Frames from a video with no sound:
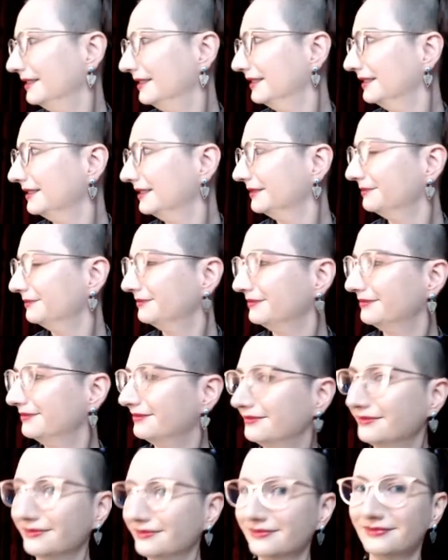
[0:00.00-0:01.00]
also a
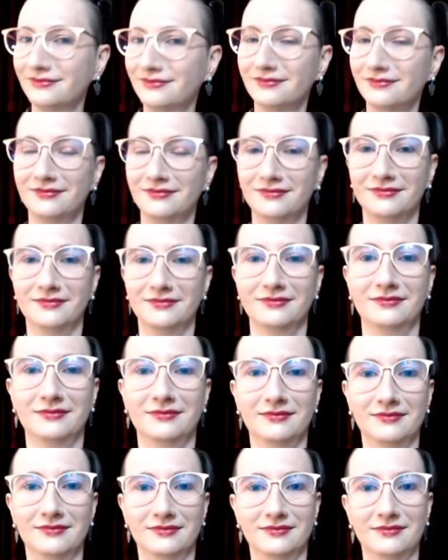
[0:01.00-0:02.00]
Pokestop,
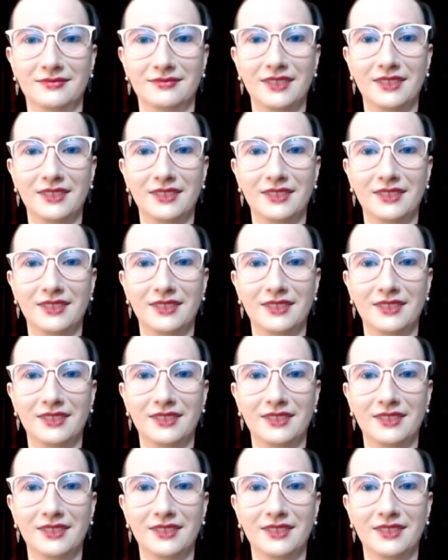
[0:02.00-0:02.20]
so.